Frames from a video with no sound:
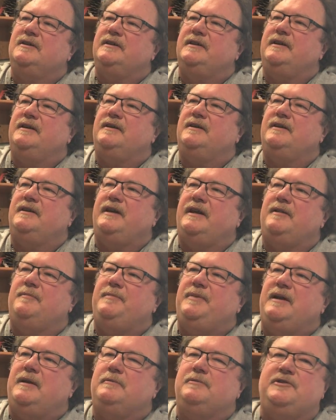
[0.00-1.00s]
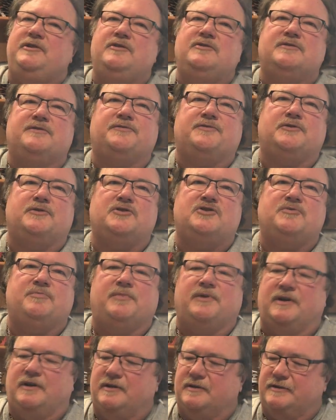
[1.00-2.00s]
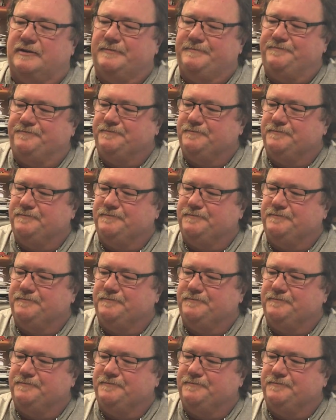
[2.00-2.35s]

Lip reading: and be able to use it for a smaller